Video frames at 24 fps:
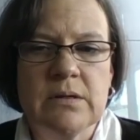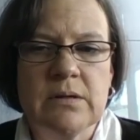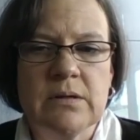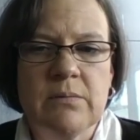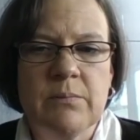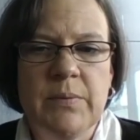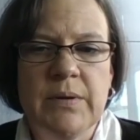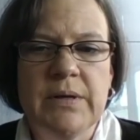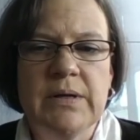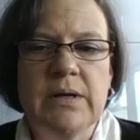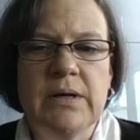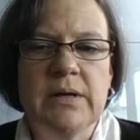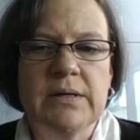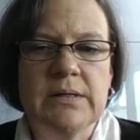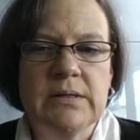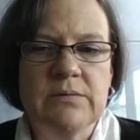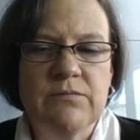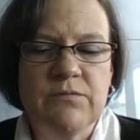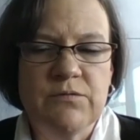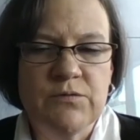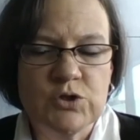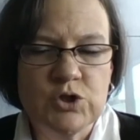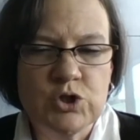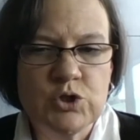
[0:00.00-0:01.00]
but
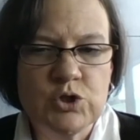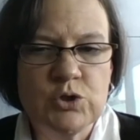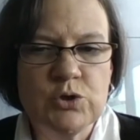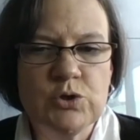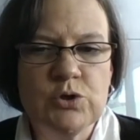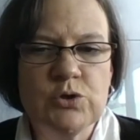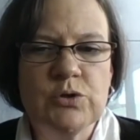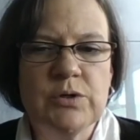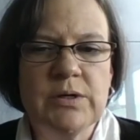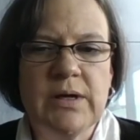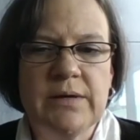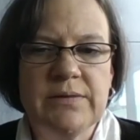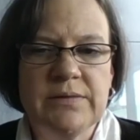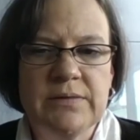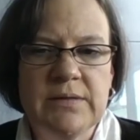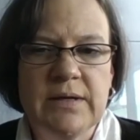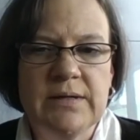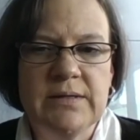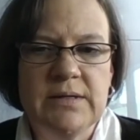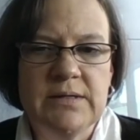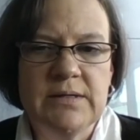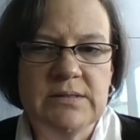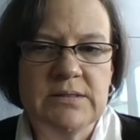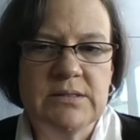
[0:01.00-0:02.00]
for sure, I, I,
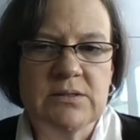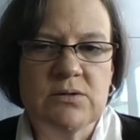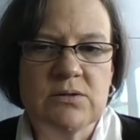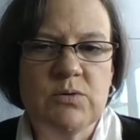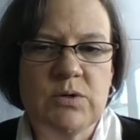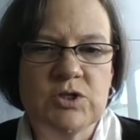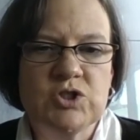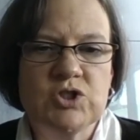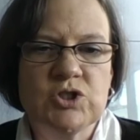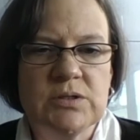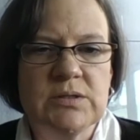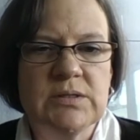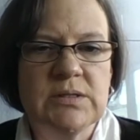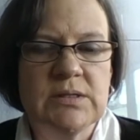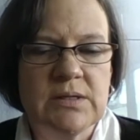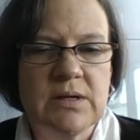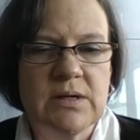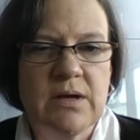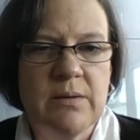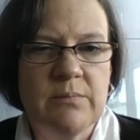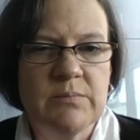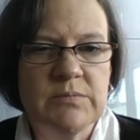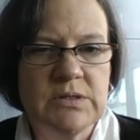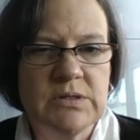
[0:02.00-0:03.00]
it's a question that
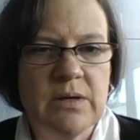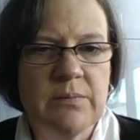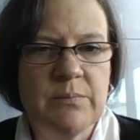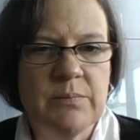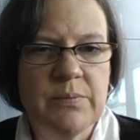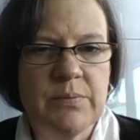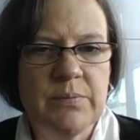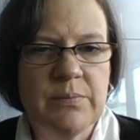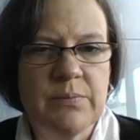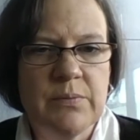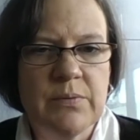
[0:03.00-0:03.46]
comes up